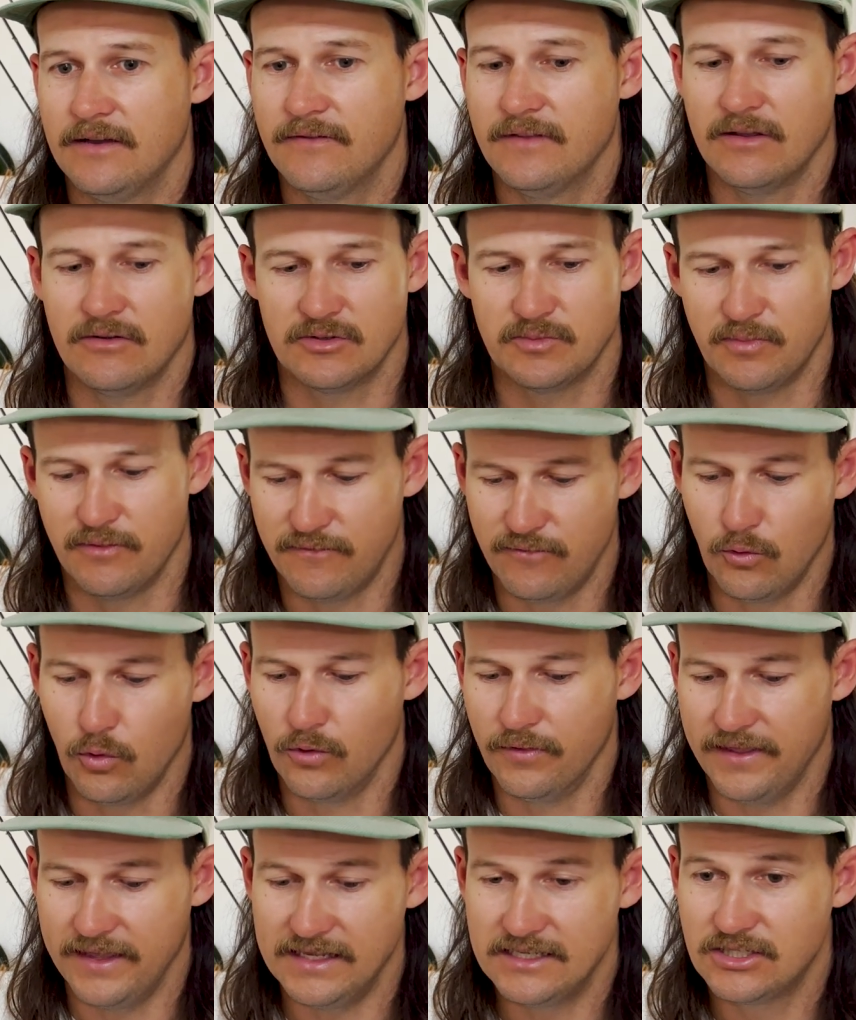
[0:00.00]
and that was before
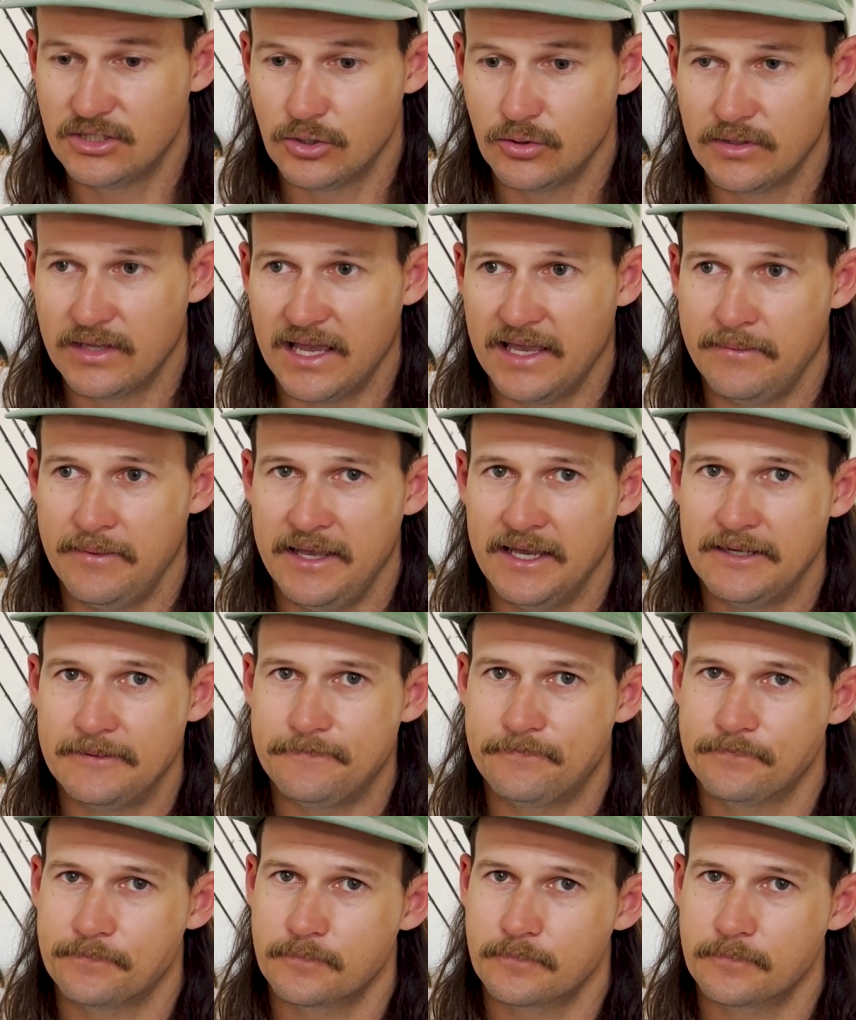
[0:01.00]
these two came out.